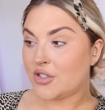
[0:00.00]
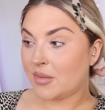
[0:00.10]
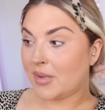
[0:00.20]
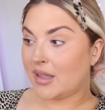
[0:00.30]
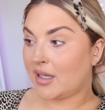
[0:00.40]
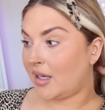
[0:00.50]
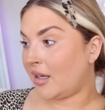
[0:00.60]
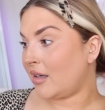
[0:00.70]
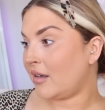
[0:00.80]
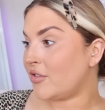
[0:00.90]
Don't mind the
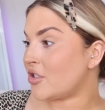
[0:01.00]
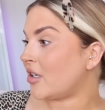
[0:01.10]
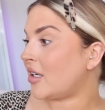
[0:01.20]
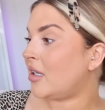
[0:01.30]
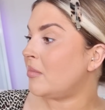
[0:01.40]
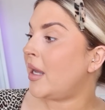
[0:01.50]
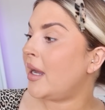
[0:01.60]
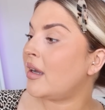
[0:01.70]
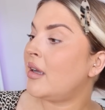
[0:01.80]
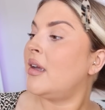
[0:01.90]
hair. I've just got it clipped back.